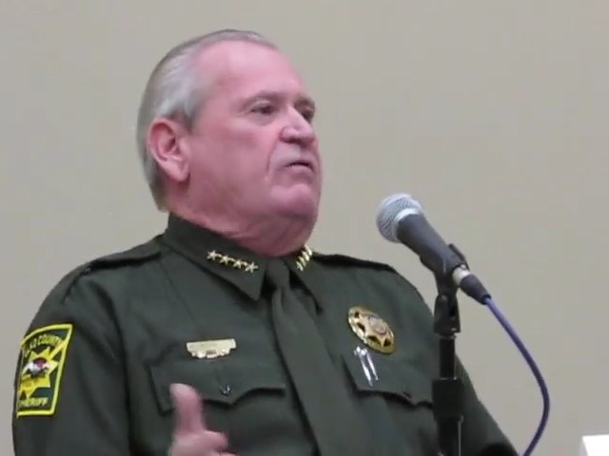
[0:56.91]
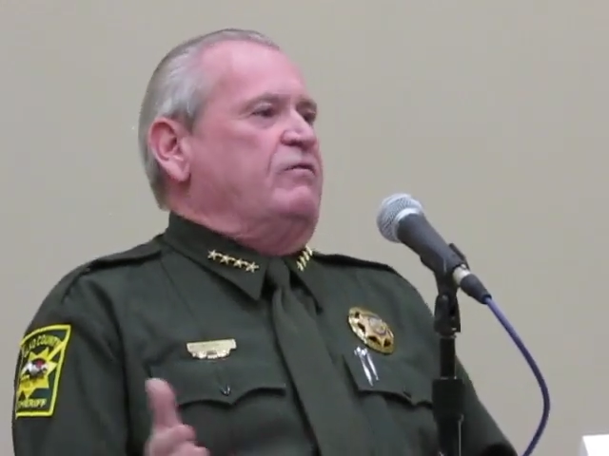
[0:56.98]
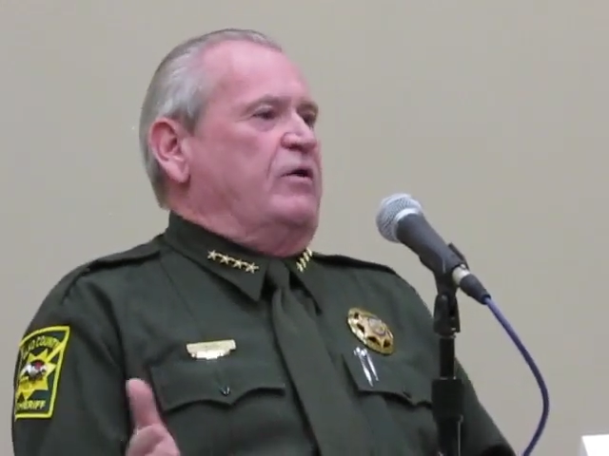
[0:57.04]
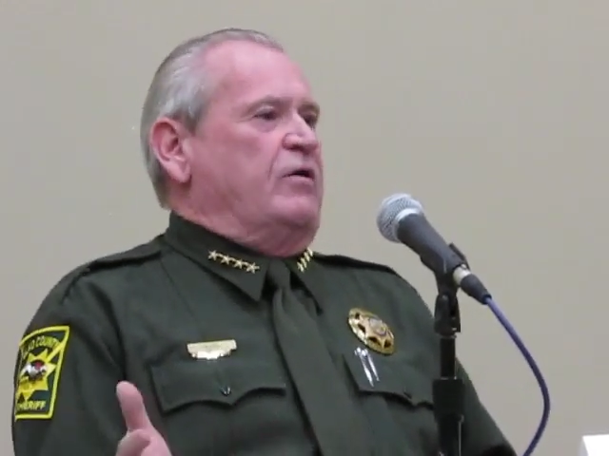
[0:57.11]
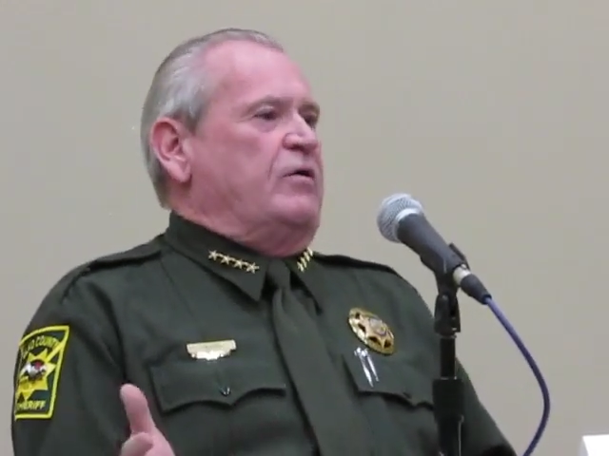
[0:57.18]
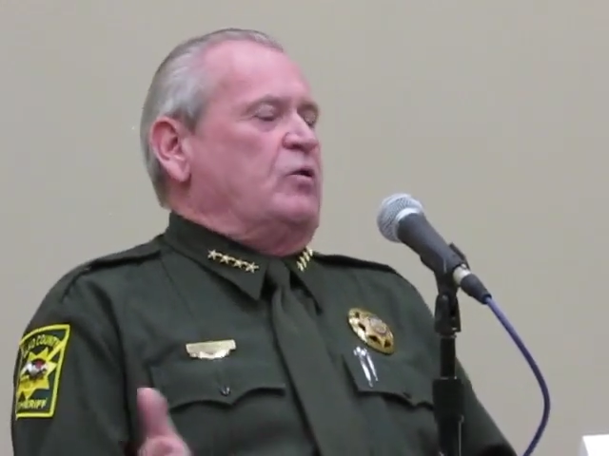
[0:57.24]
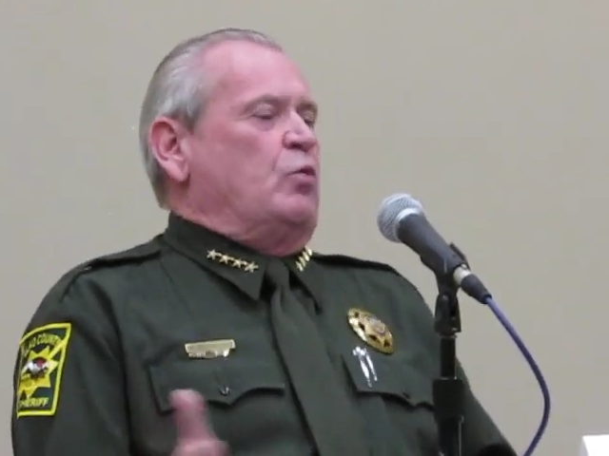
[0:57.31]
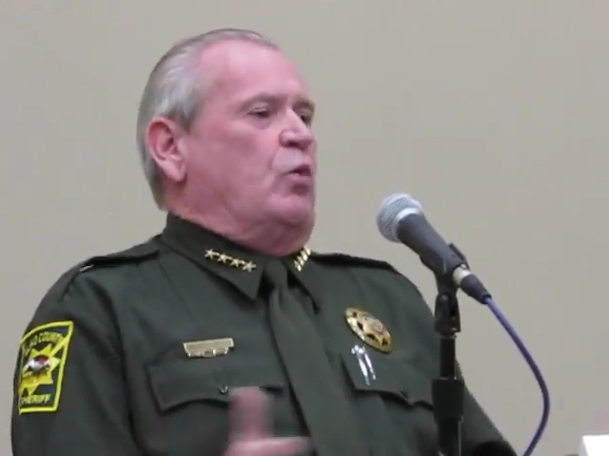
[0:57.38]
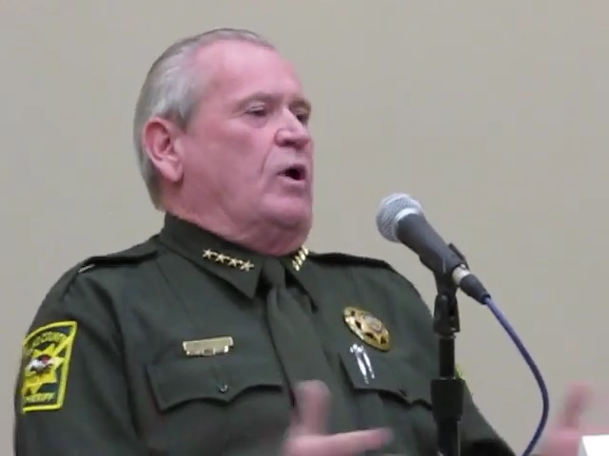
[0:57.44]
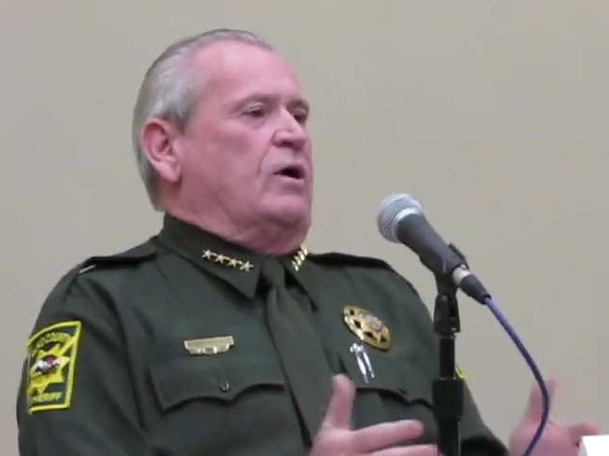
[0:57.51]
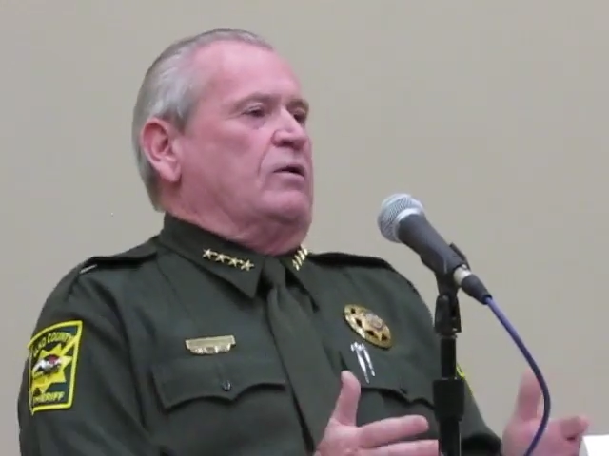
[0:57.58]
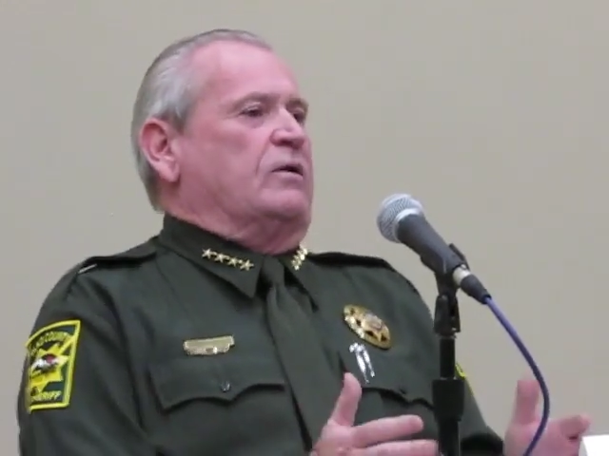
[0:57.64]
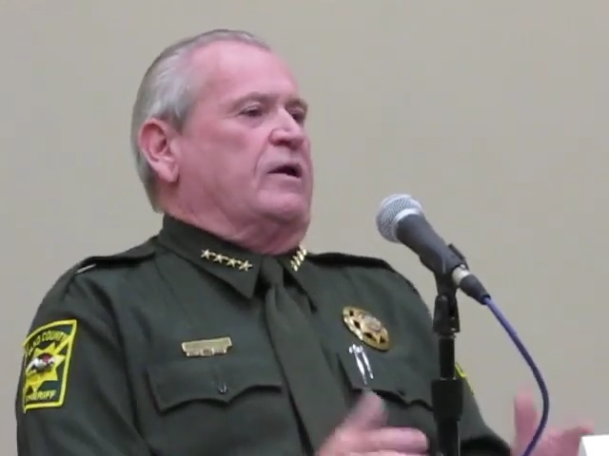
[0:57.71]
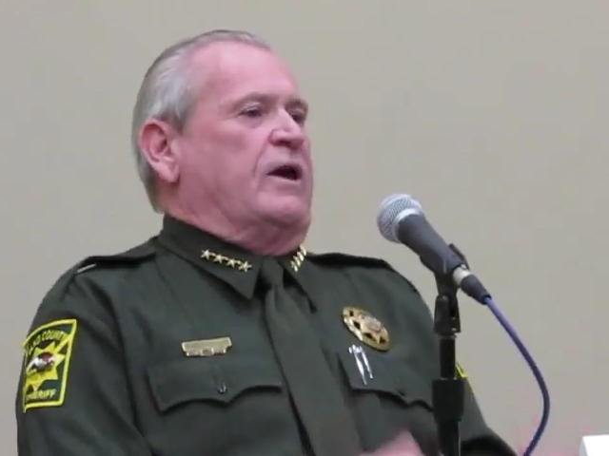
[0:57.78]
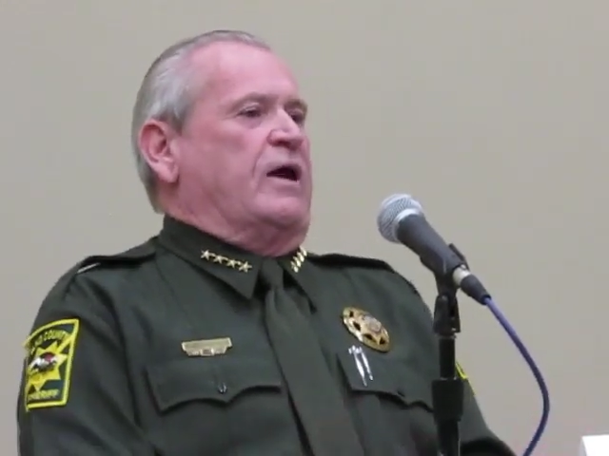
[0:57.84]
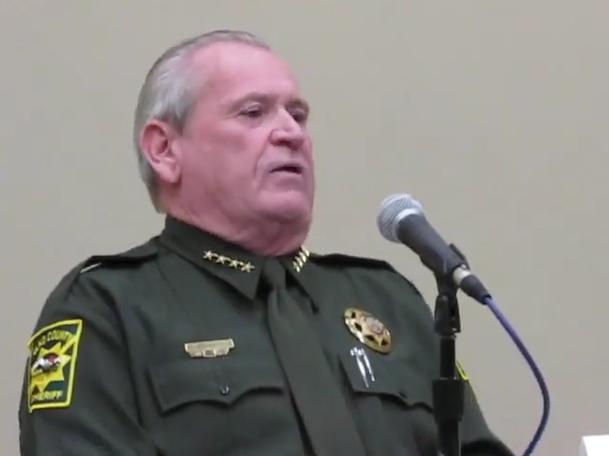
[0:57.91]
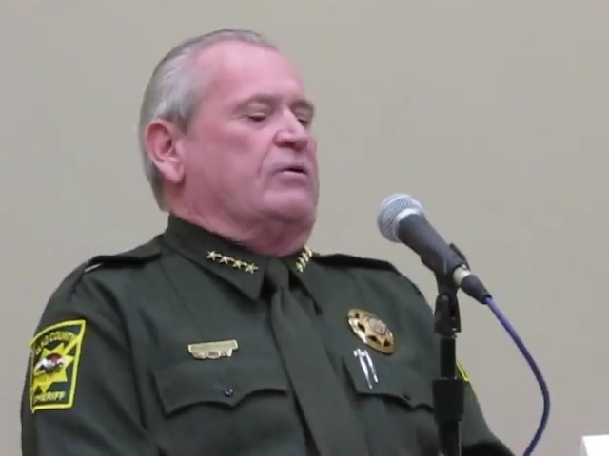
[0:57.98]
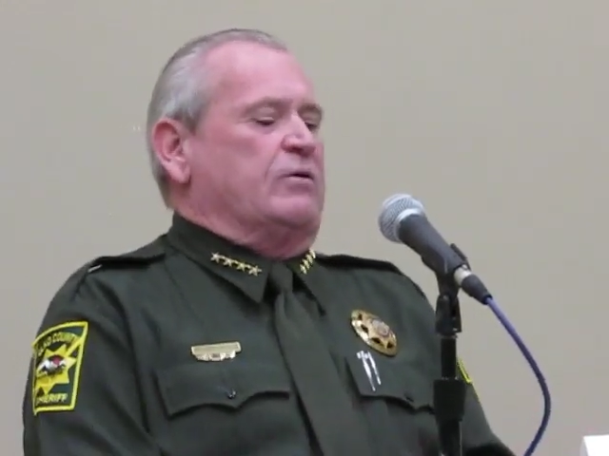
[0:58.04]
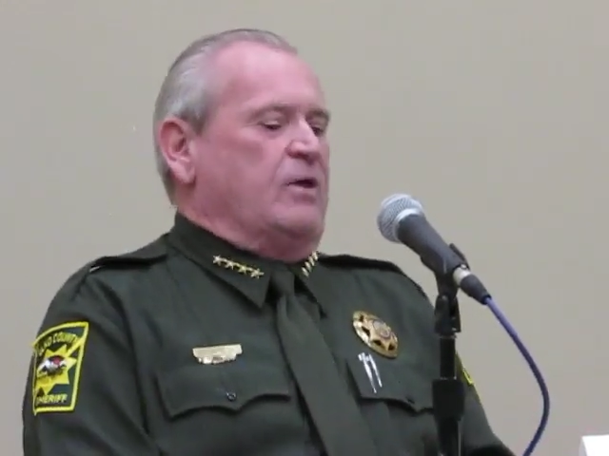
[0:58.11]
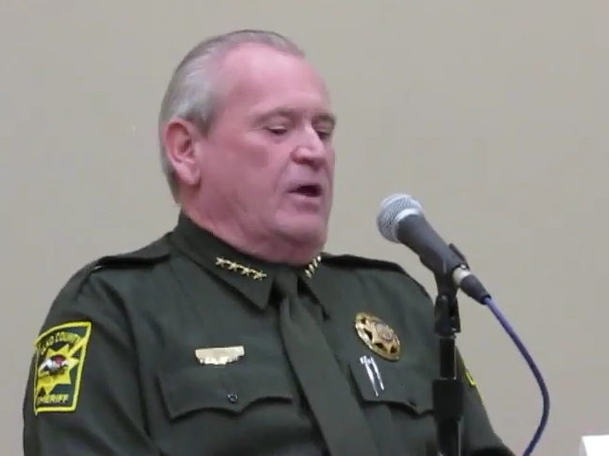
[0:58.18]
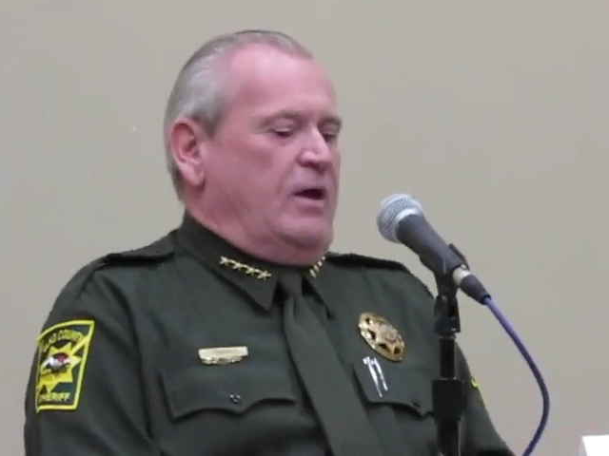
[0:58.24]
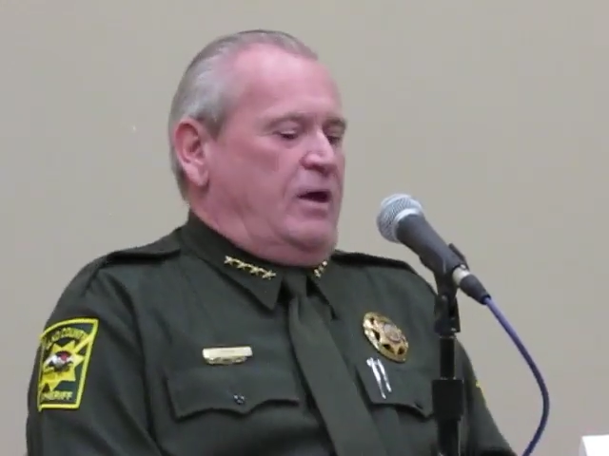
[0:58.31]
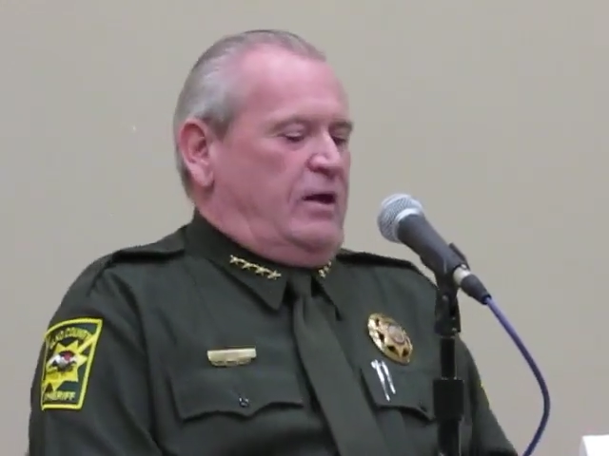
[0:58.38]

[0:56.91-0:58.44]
very well together,